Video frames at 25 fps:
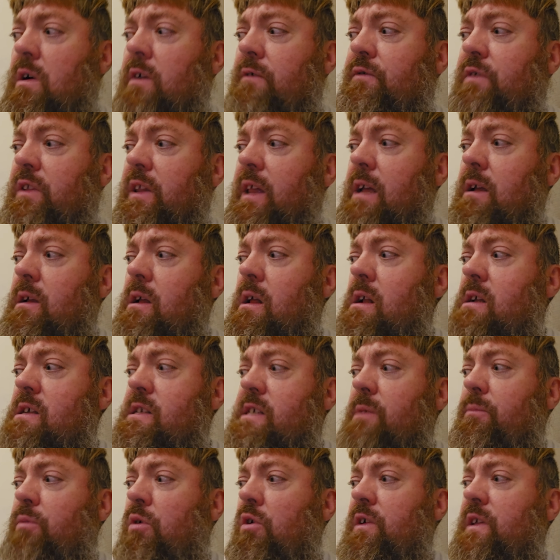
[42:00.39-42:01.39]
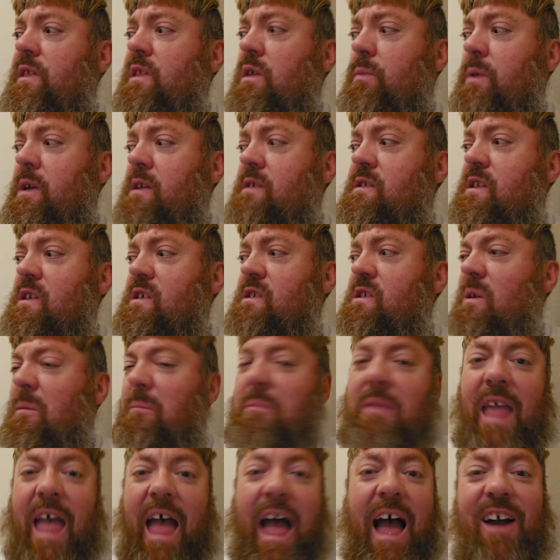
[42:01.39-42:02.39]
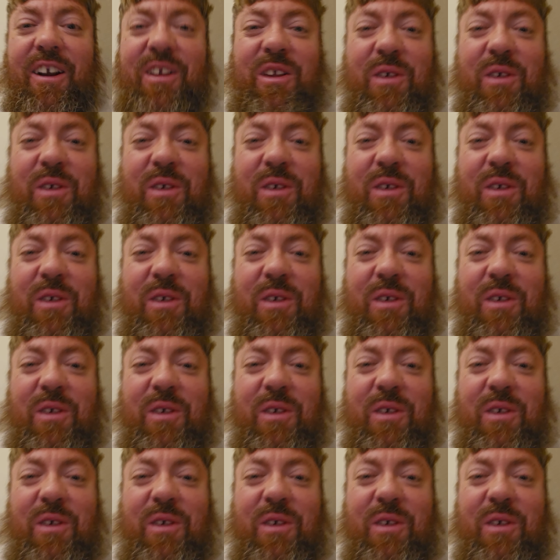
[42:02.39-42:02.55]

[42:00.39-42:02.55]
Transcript: willfully supporting the beast system.